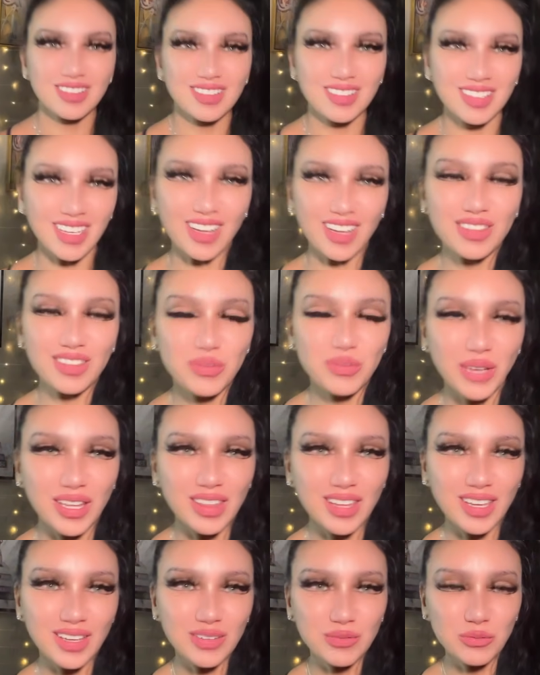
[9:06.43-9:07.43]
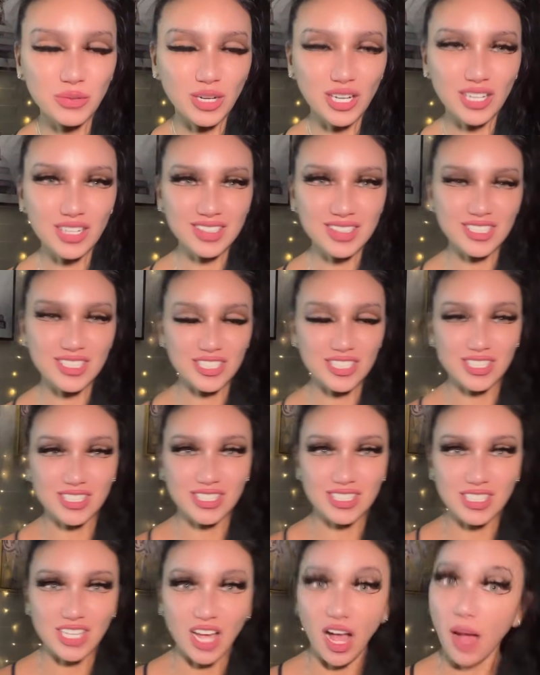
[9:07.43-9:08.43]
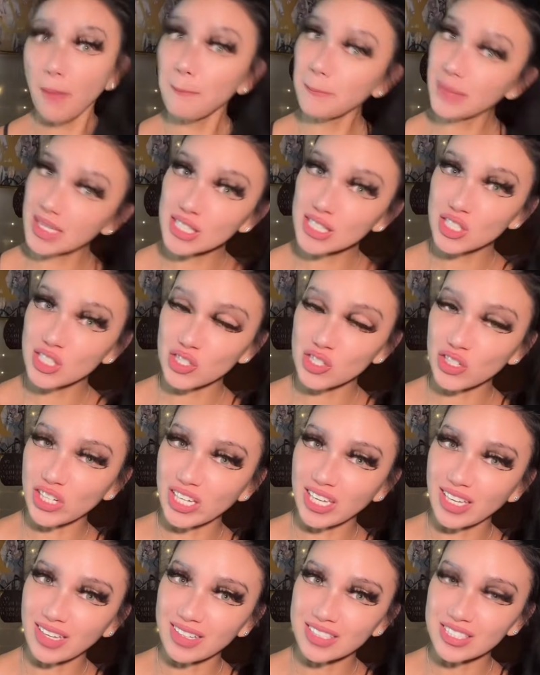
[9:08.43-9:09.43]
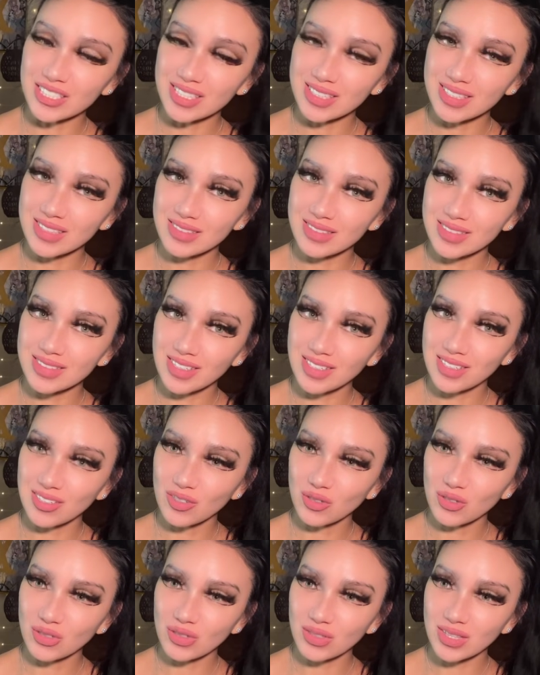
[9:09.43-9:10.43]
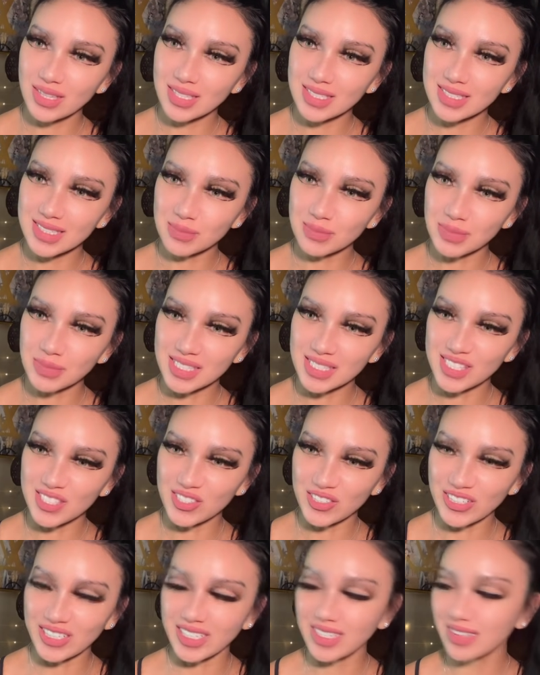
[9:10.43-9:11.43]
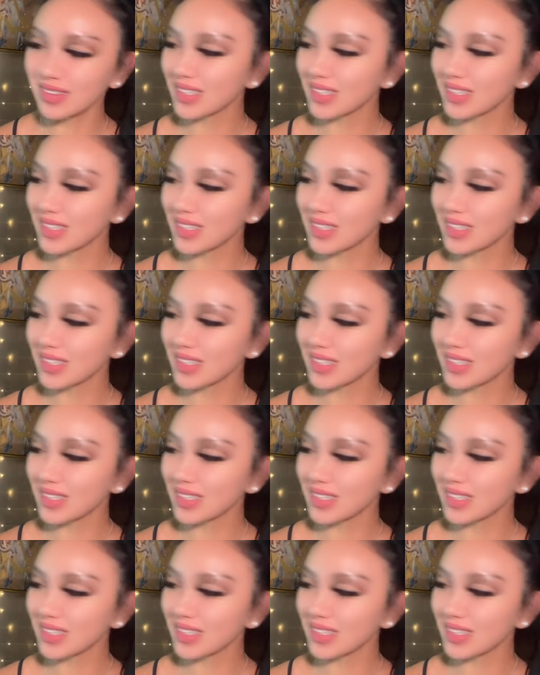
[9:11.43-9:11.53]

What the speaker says: Yeah, the way they work is just a mystery, just all this mystery.